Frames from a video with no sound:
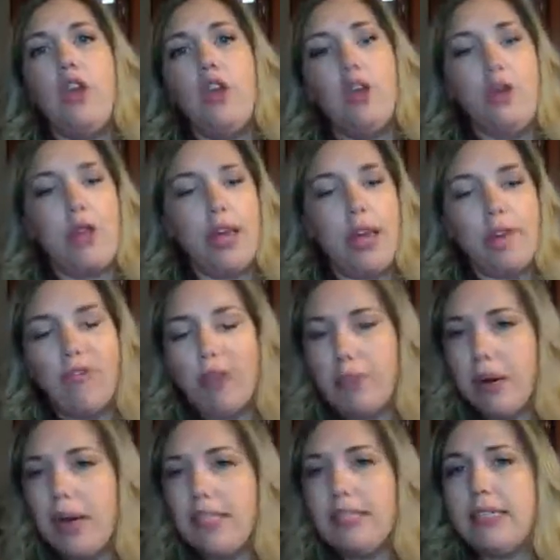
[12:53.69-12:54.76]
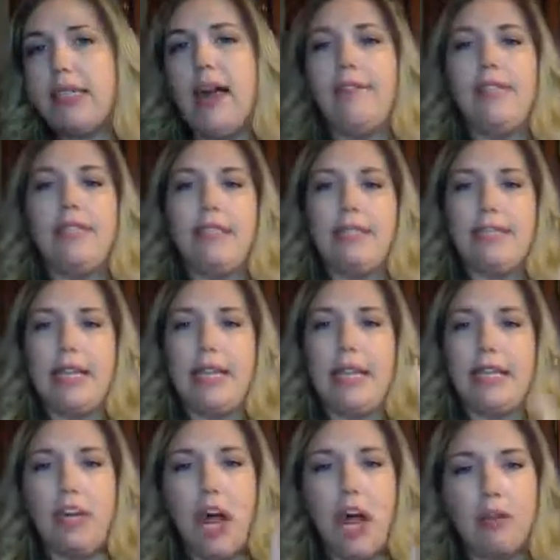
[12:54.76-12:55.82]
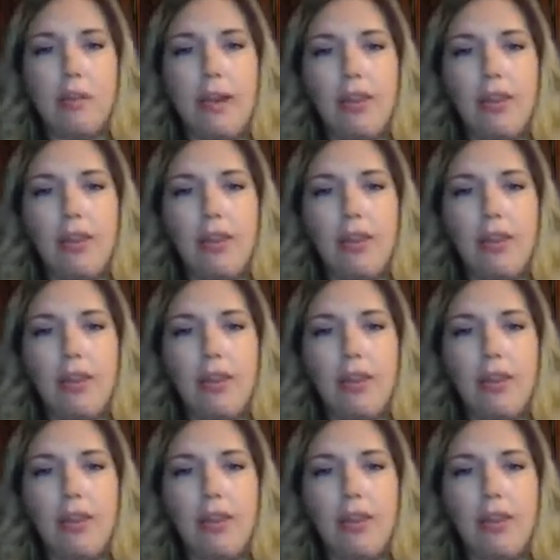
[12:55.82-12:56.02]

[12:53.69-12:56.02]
you know, they give their present levels and they talk